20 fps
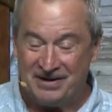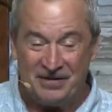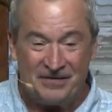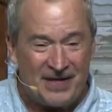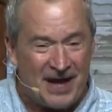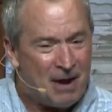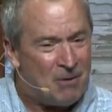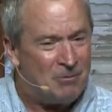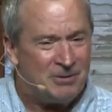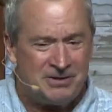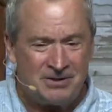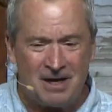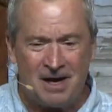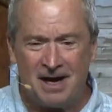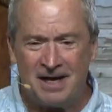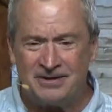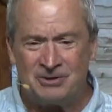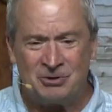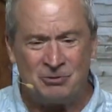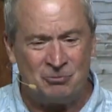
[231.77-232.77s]
That was
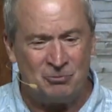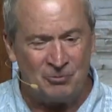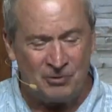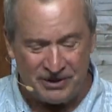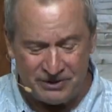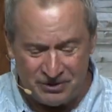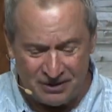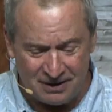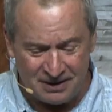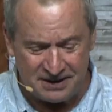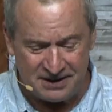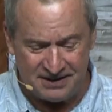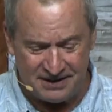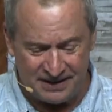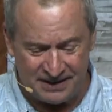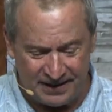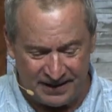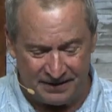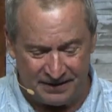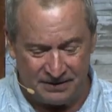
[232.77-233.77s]
God's original
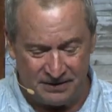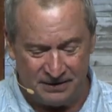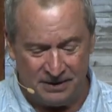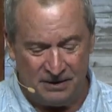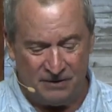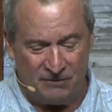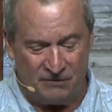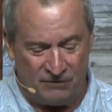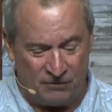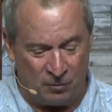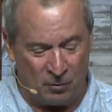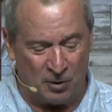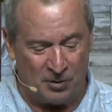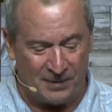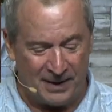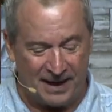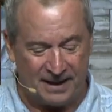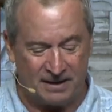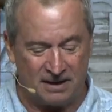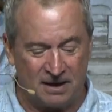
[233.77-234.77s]
intent for
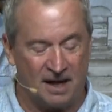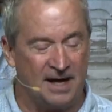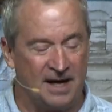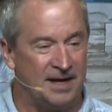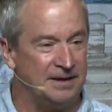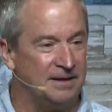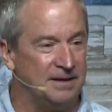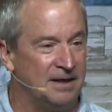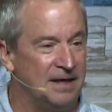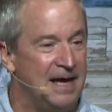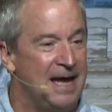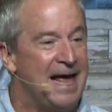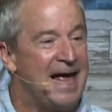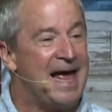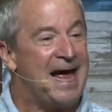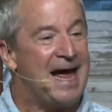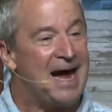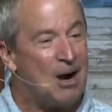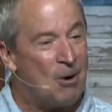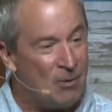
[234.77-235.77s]
mankind.
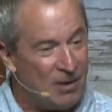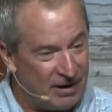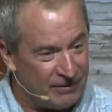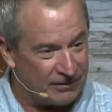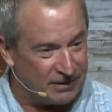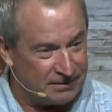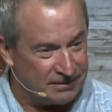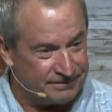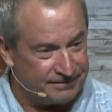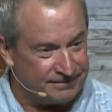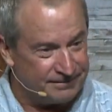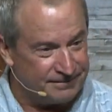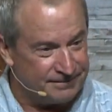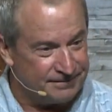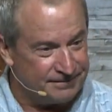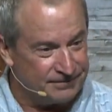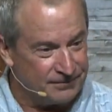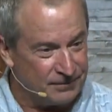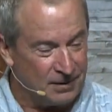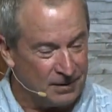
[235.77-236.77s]
However,
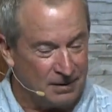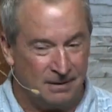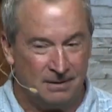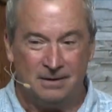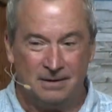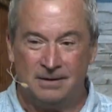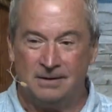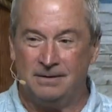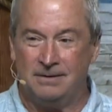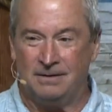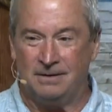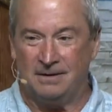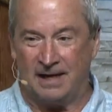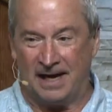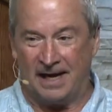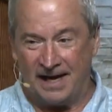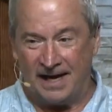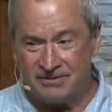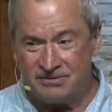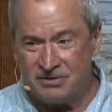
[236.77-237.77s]

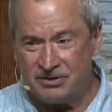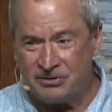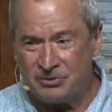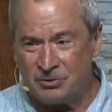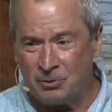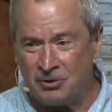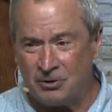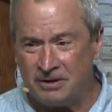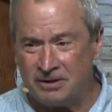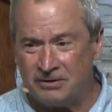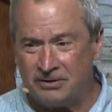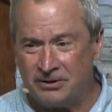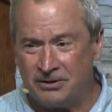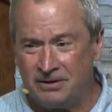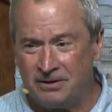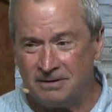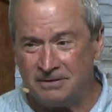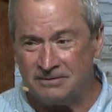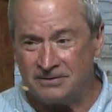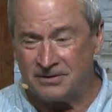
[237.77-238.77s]
as the Torah
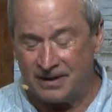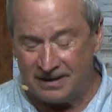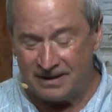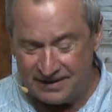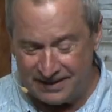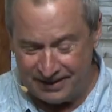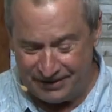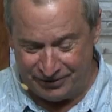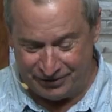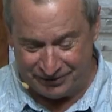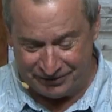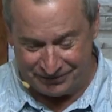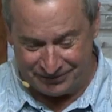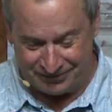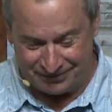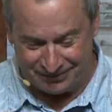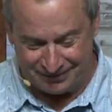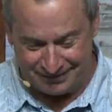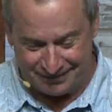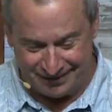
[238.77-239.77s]
turns,
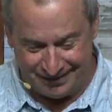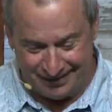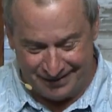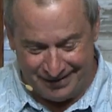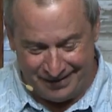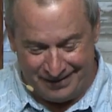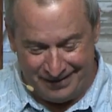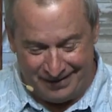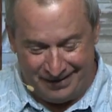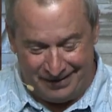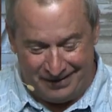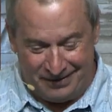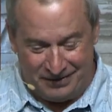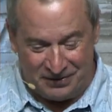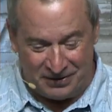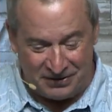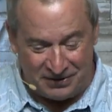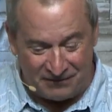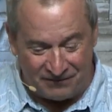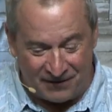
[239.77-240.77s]
continues,
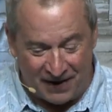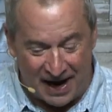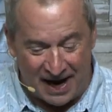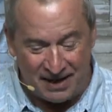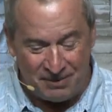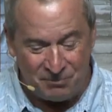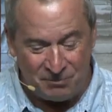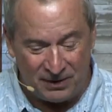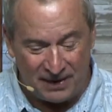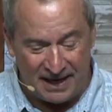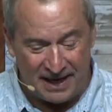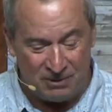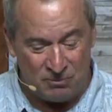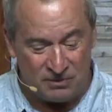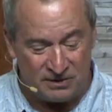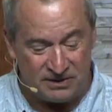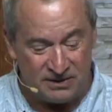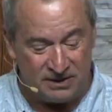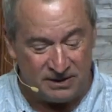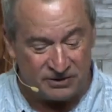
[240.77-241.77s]
the divine plan
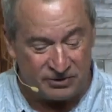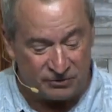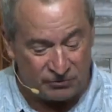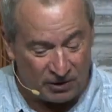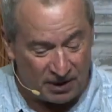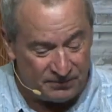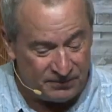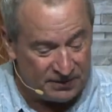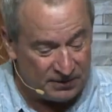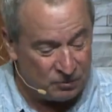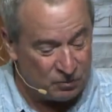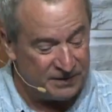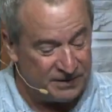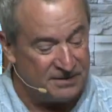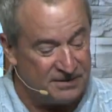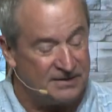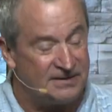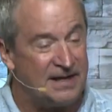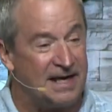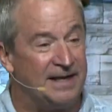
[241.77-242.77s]
was disrupted when
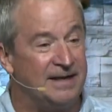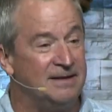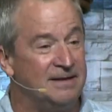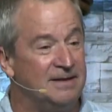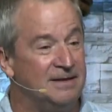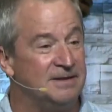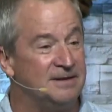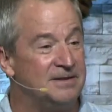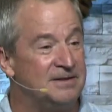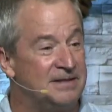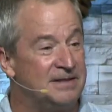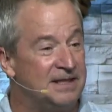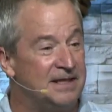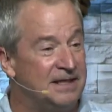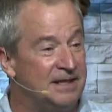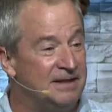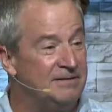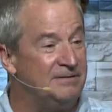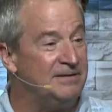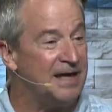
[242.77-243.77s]
Satan
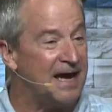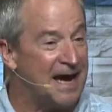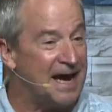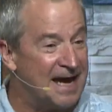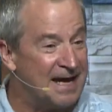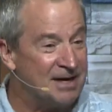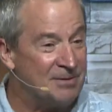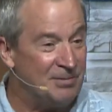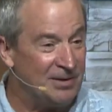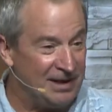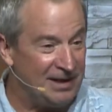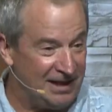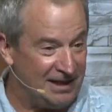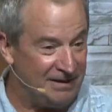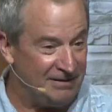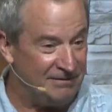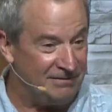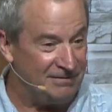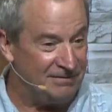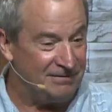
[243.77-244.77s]
deceived Adam and
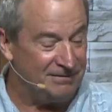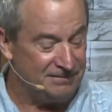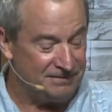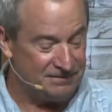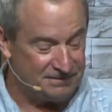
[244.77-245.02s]
Eve